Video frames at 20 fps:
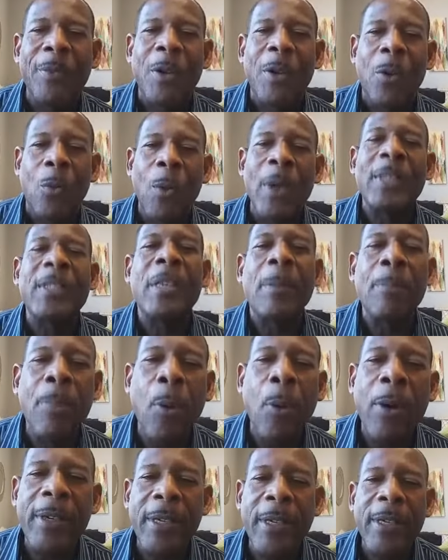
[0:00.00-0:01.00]
What's
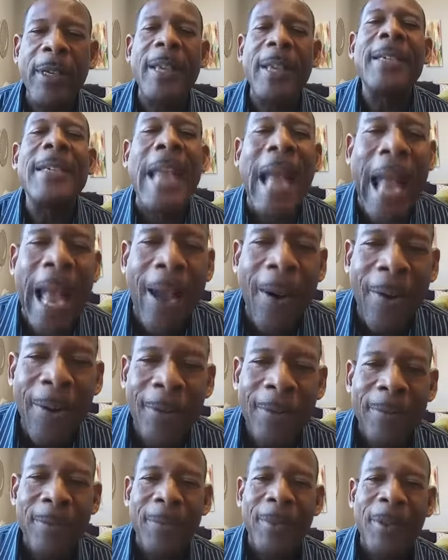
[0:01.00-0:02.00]
important
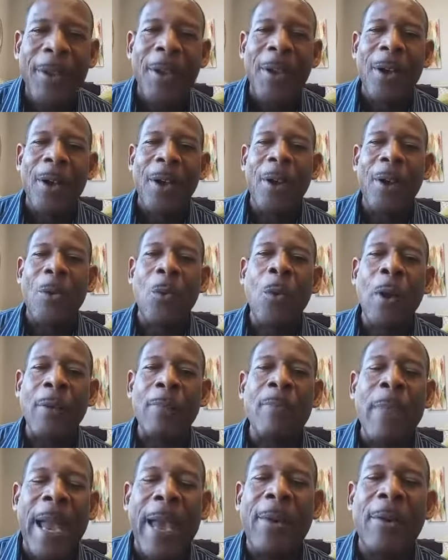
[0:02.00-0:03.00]
now? What
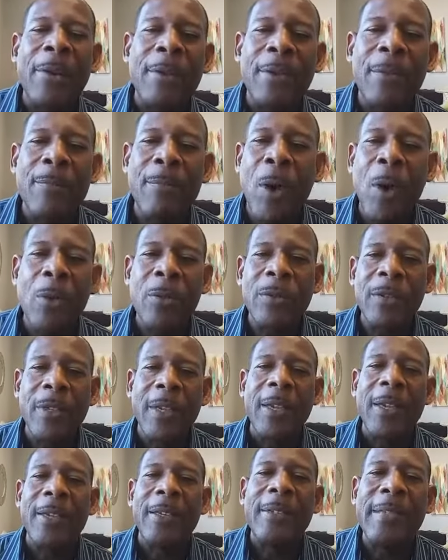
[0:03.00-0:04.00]
matters most
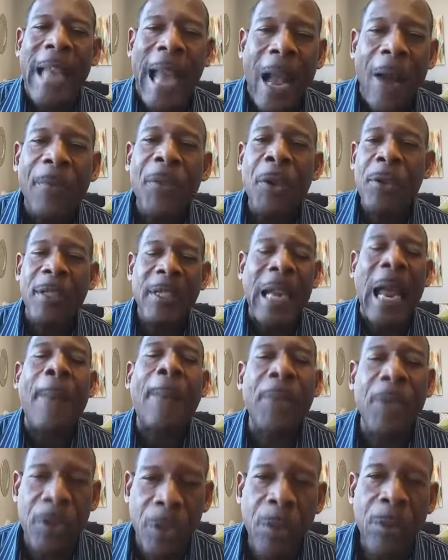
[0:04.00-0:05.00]
now? There's an
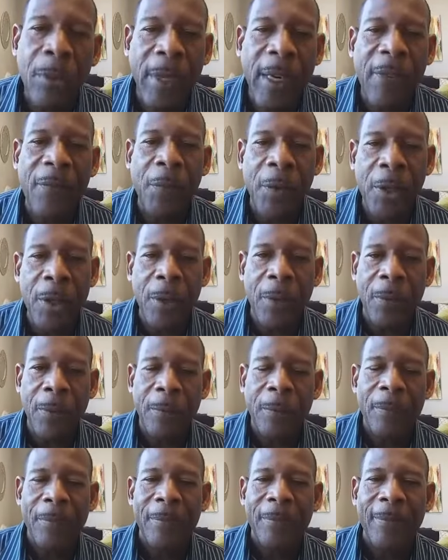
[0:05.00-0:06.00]
opportunity for you.
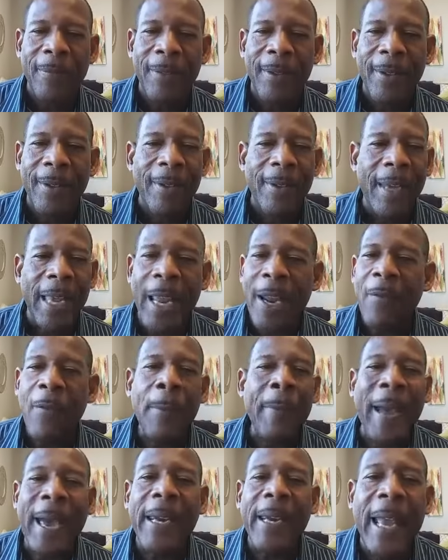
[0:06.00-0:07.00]

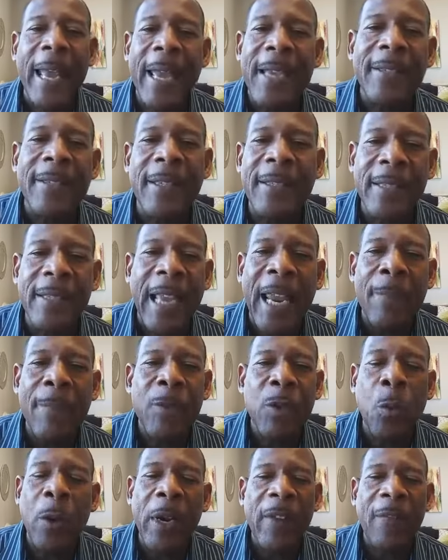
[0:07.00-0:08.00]
Everybody has the same
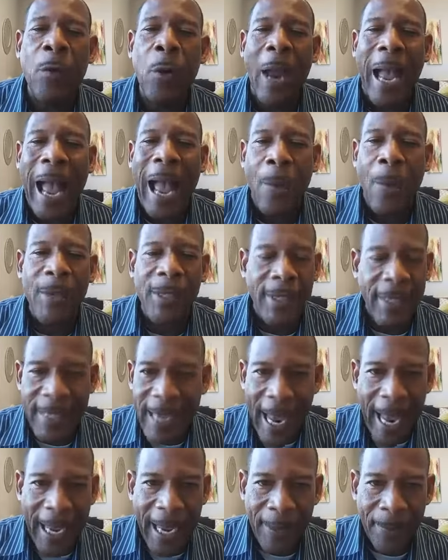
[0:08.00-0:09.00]
24 hours a
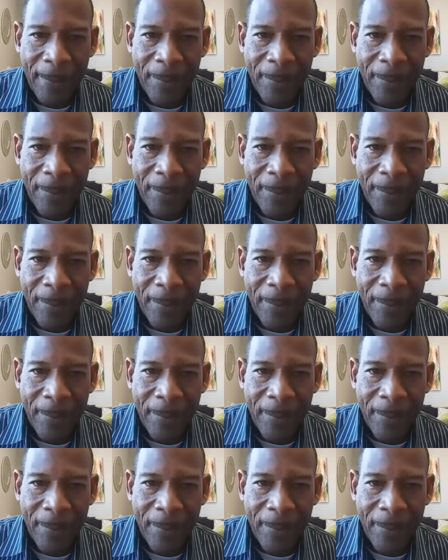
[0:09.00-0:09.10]
day.